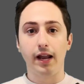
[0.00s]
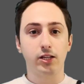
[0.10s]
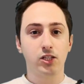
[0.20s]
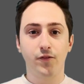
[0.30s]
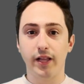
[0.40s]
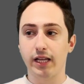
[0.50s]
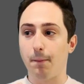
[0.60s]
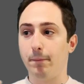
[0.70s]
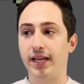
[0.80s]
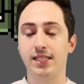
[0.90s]
I just feel like
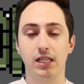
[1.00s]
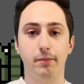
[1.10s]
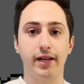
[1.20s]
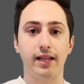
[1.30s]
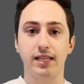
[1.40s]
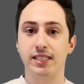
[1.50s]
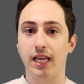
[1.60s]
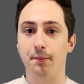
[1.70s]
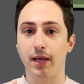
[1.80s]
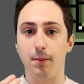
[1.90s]
I'm basically making the
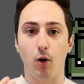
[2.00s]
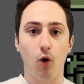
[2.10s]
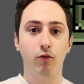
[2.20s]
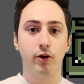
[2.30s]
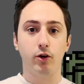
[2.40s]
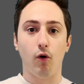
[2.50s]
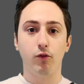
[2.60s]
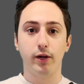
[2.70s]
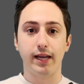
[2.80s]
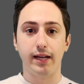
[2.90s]
same game over and
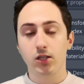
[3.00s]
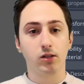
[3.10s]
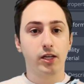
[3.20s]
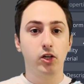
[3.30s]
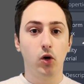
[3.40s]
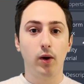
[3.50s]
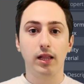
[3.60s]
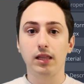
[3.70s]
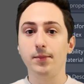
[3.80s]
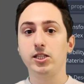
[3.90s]
over again. So I was like, you know
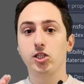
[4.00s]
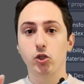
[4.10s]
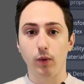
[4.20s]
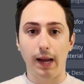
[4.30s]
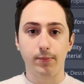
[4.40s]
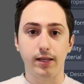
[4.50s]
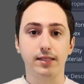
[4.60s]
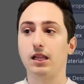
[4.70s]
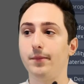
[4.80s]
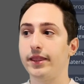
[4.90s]
what, let me scrap
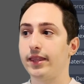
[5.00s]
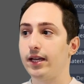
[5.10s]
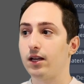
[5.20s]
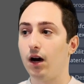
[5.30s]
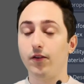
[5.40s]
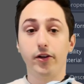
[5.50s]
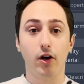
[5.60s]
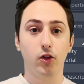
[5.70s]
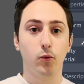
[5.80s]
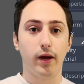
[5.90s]
this. Let me think of
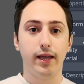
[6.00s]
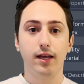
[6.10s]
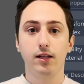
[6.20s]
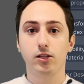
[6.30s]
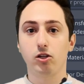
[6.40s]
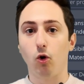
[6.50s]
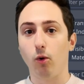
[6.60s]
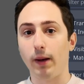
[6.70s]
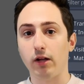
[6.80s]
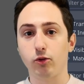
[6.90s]
another way to go
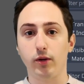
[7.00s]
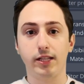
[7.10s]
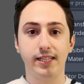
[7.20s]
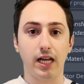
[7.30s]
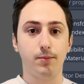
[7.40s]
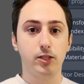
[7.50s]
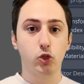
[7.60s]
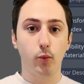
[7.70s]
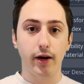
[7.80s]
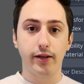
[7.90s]
about doing a Tiananmen Square